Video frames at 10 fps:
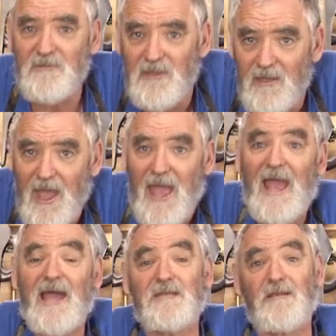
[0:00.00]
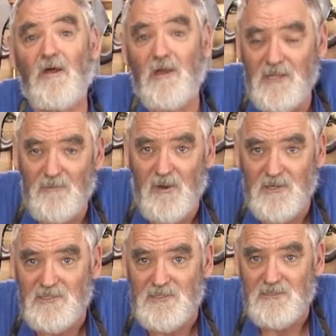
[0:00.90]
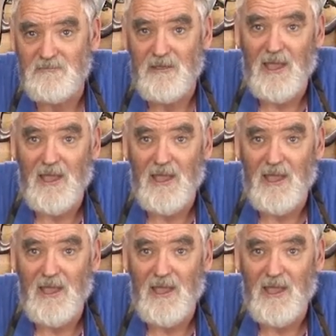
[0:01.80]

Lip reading: with you how to line your boxes,